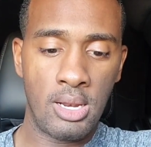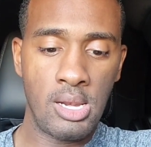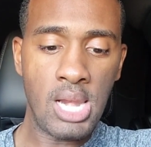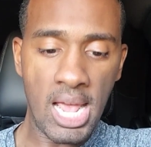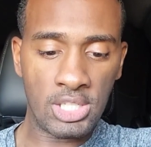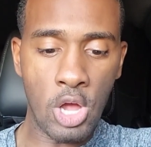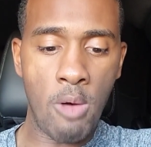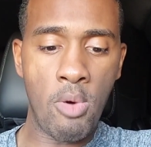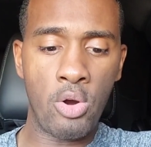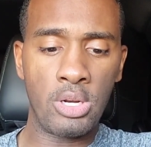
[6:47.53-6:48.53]
Next
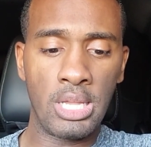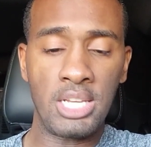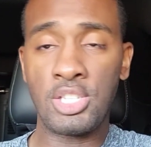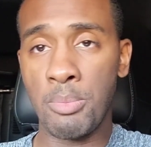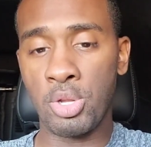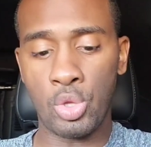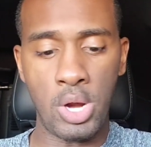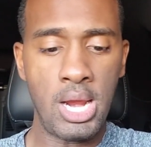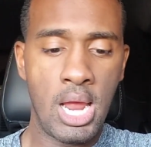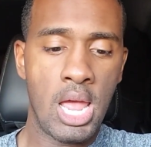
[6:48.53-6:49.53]
up on the list,
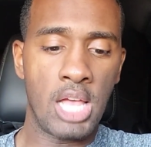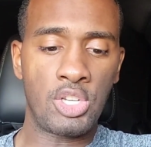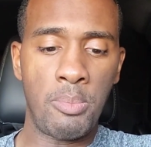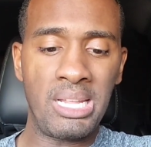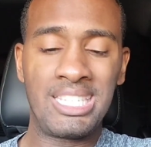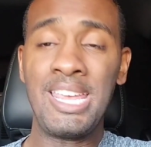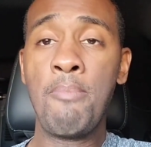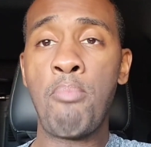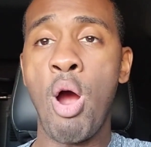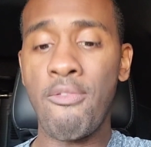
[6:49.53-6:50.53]
#3, is going to be
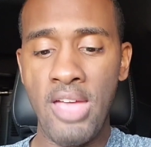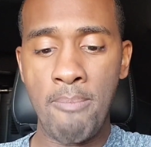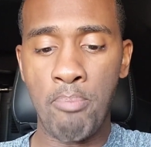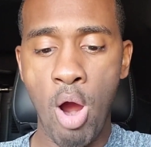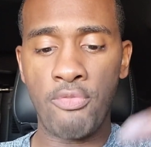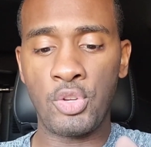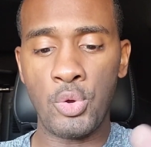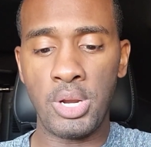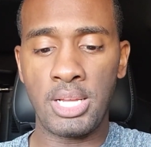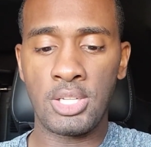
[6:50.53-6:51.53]
Tim Barth at Barth
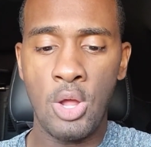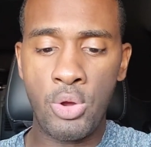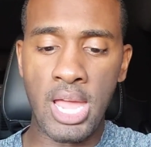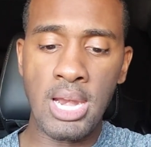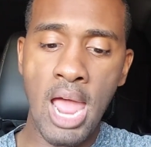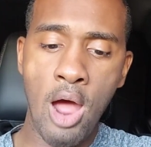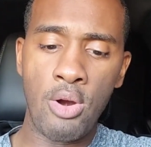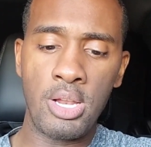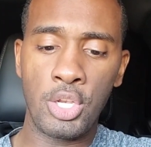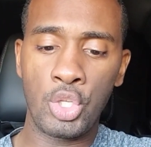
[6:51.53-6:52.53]
Tuning. He's located
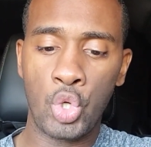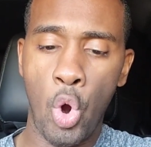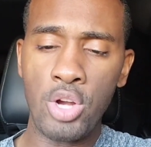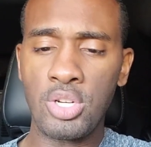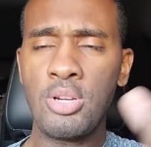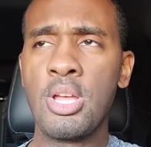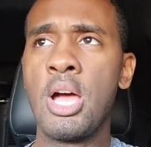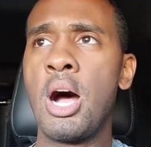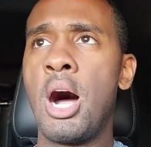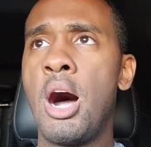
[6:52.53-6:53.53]
out in Georgia.
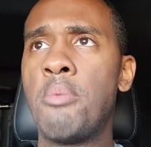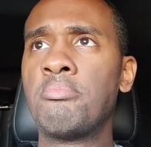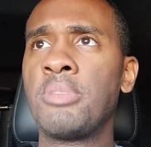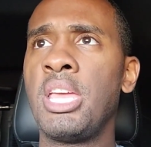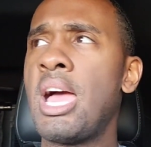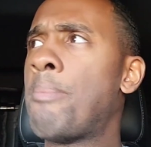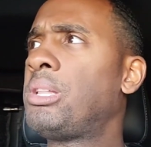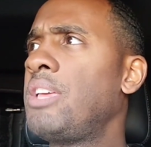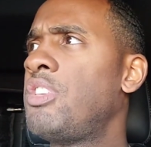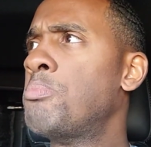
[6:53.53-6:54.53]
I
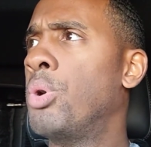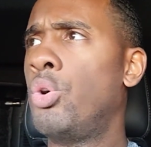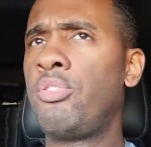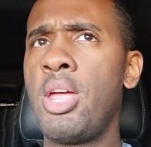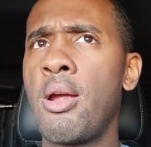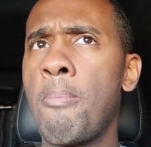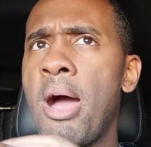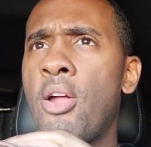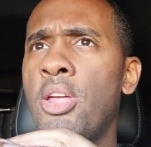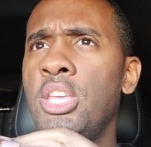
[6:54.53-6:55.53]
believe he moved there
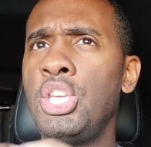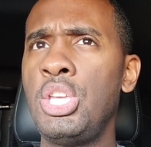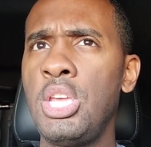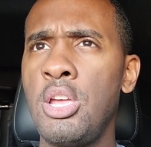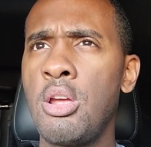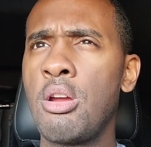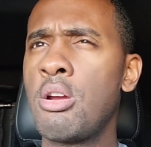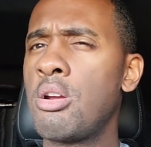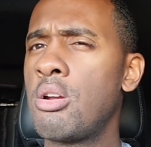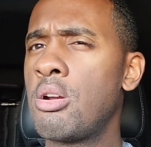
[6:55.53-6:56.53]
about a
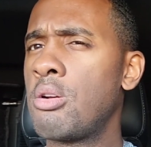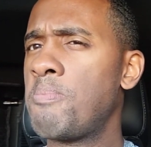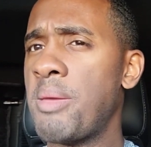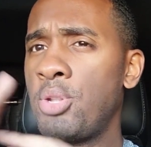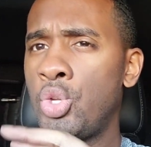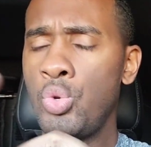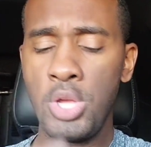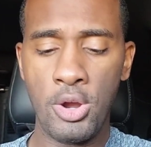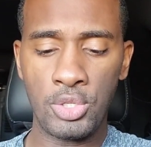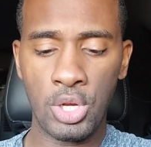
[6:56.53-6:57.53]
year, maybe 2
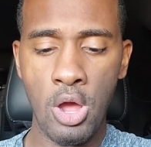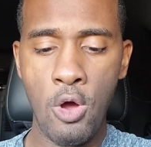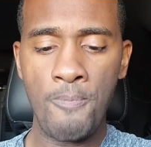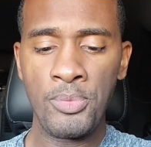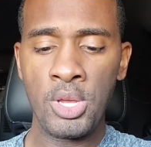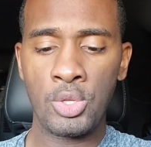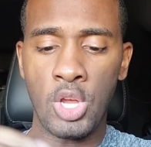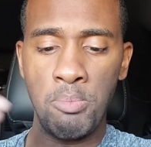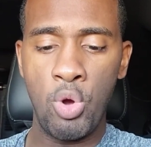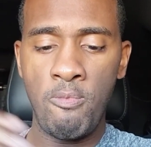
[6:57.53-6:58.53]
years ago.
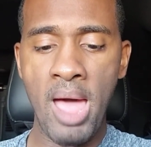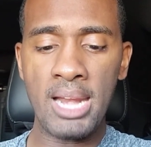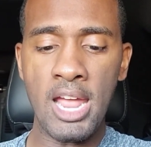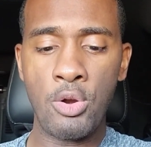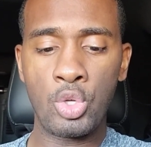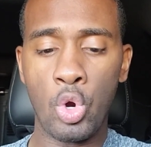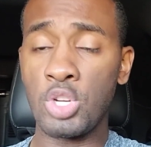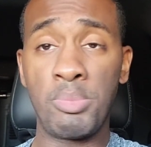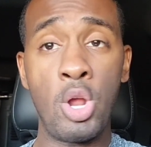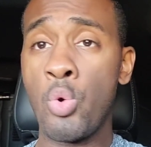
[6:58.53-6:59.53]
So he moved back down to
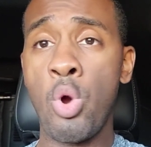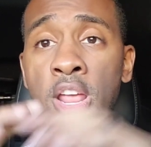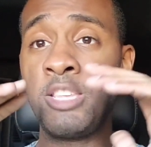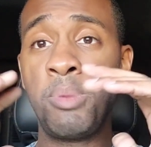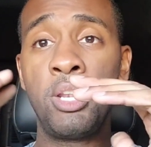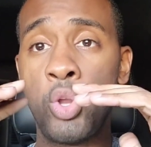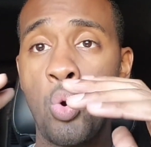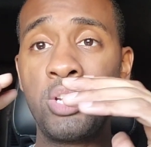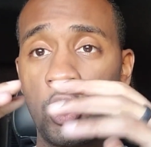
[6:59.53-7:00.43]
Georgia, but don't worry, he's been doing